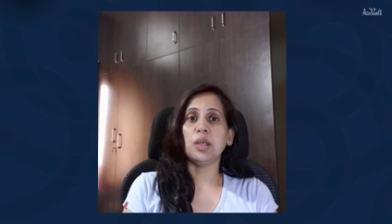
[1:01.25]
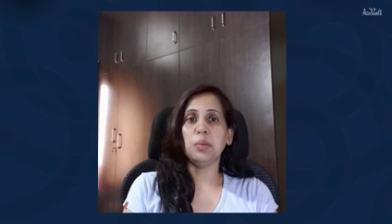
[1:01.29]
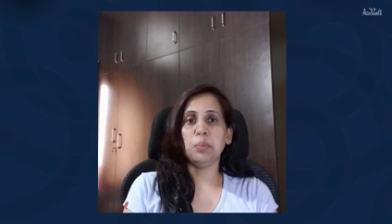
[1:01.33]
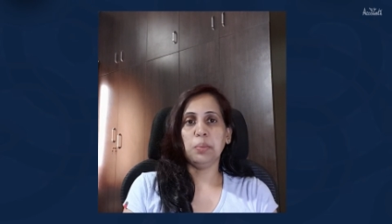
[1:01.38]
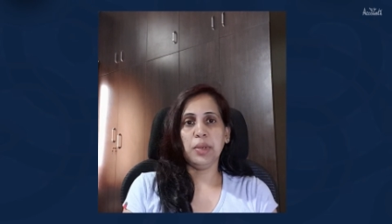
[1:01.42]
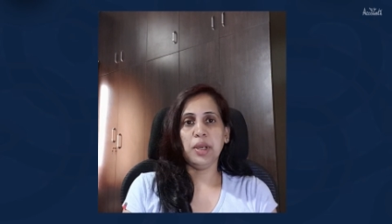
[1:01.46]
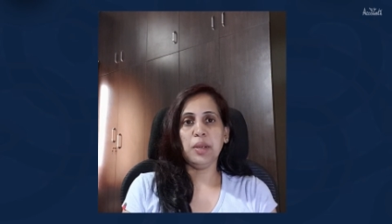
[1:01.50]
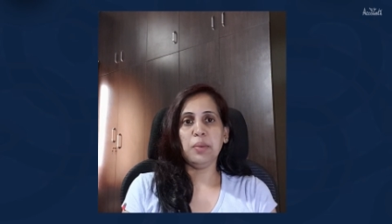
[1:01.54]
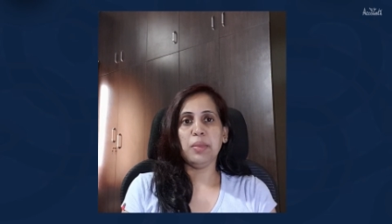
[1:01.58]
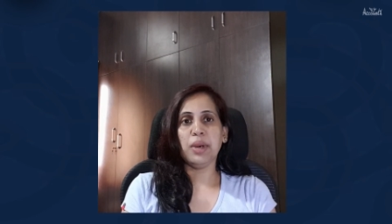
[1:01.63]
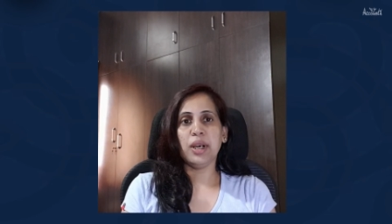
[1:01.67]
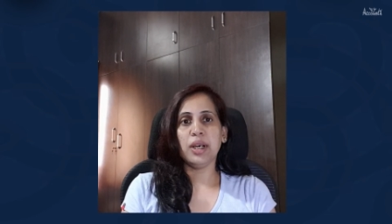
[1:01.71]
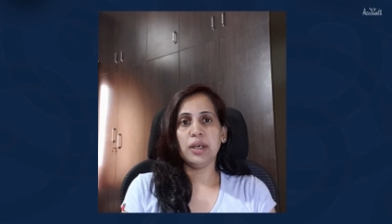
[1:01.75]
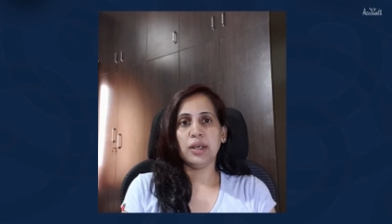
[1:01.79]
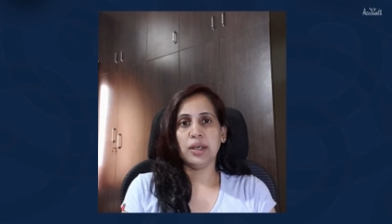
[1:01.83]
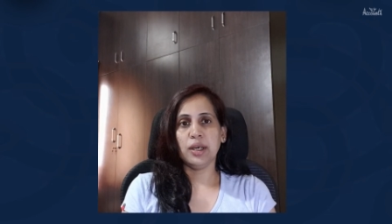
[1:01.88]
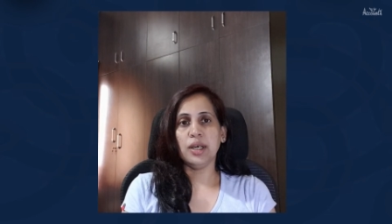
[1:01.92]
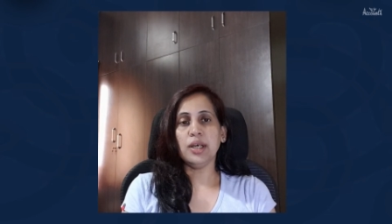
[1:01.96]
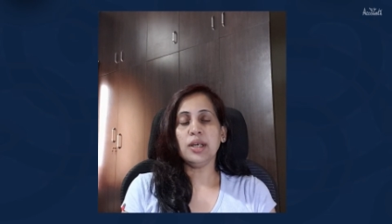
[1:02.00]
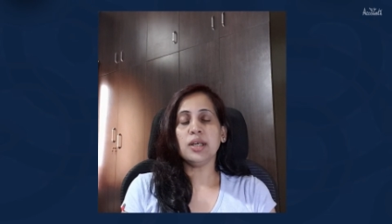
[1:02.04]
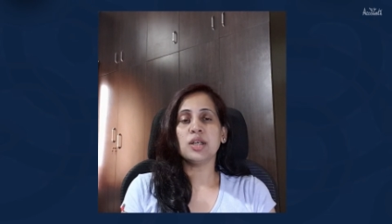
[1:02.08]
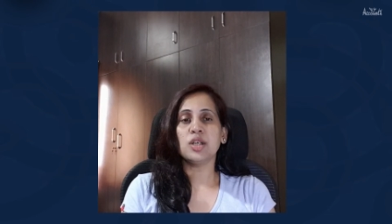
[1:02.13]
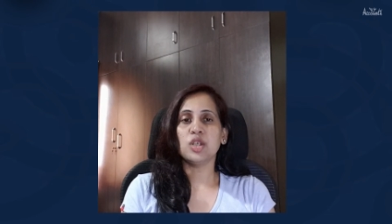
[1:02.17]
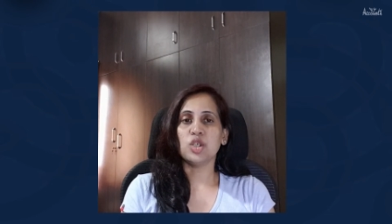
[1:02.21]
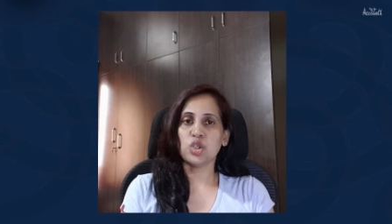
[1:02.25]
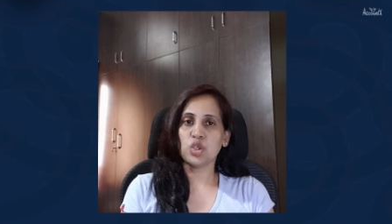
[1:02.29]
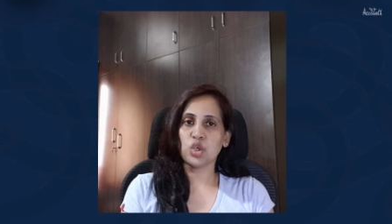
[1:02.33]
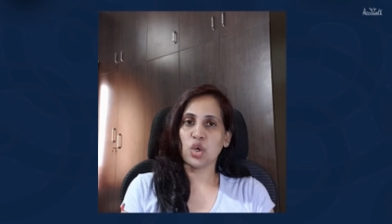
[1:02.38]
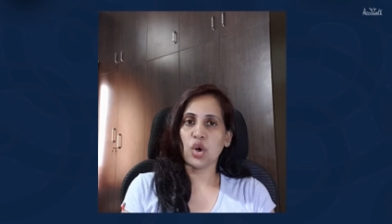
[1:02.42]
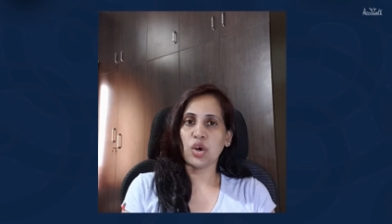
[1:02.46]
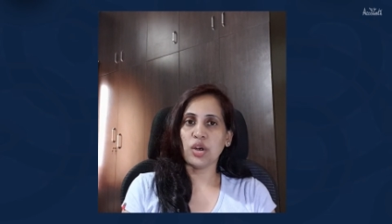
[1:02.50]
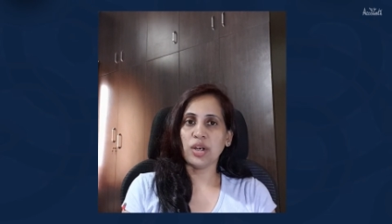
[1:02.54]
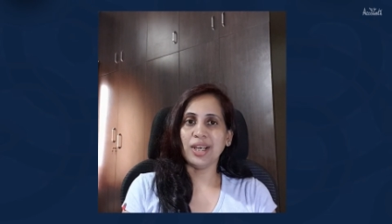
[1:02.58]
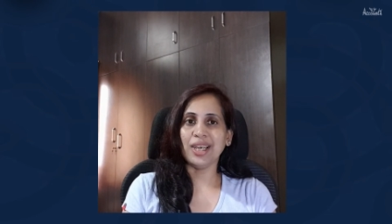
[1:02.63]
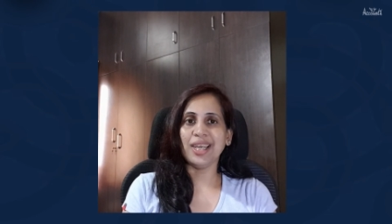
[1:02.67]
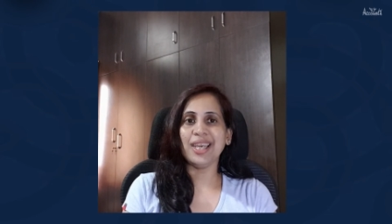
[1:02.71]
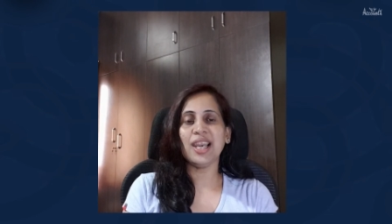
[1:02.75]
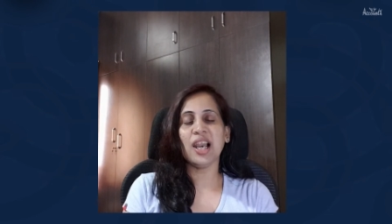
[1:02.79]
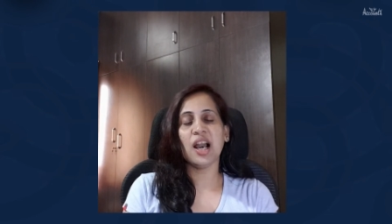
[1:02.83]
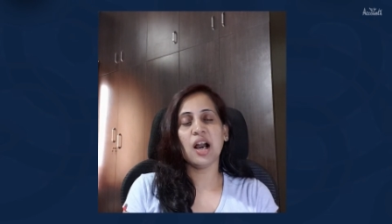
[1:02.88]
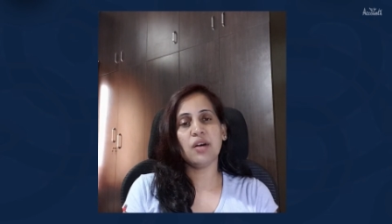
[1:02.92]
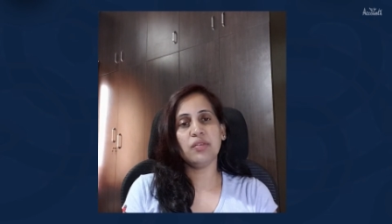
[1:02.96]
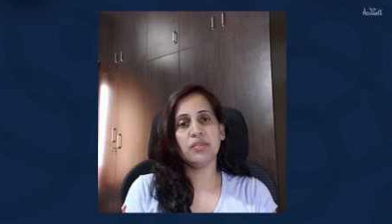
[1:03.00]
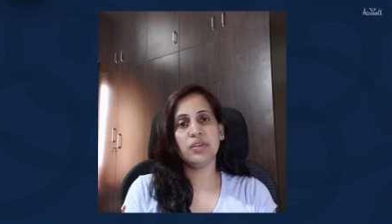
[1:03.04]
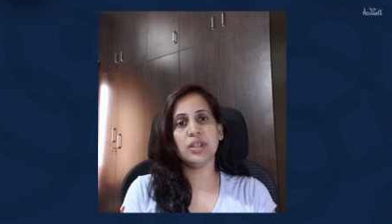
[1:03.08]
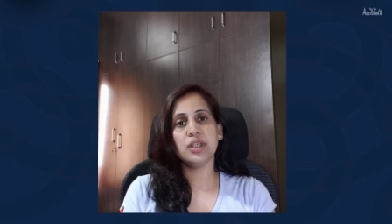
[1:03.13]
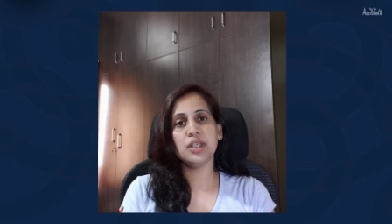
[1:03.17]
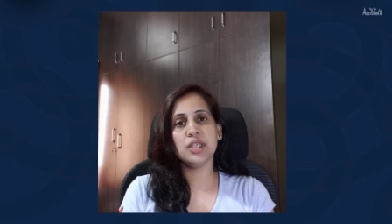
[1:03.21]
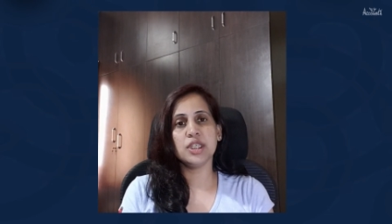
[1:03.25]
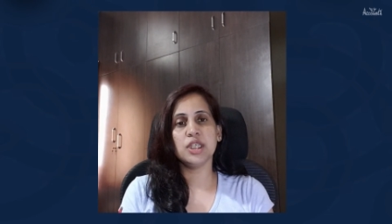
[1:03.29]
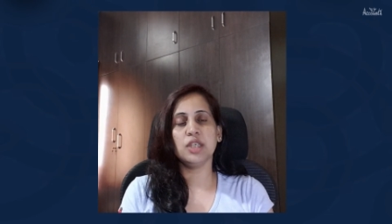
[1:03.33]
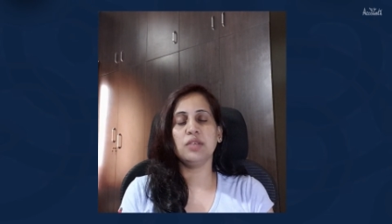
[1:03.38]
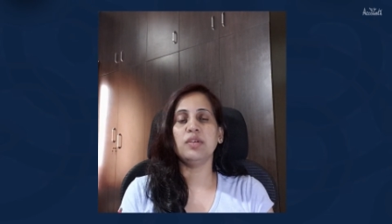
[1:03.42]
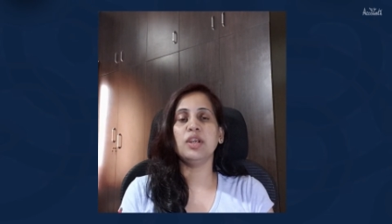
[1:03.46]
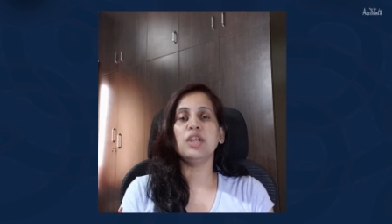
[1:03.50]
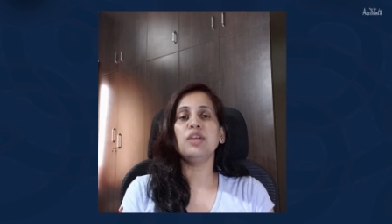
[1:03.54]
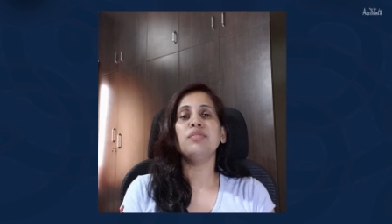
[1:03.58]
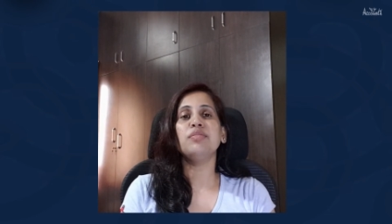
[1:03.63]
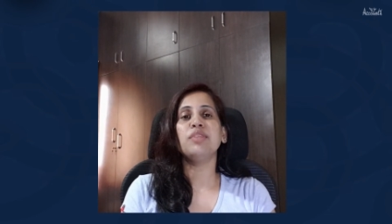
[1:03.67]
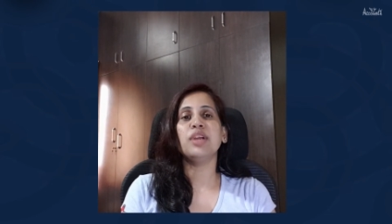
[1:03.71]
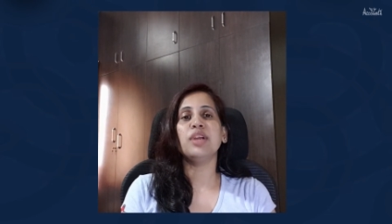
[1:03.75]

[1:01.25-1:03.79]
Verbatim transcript: implemented shortly after receiving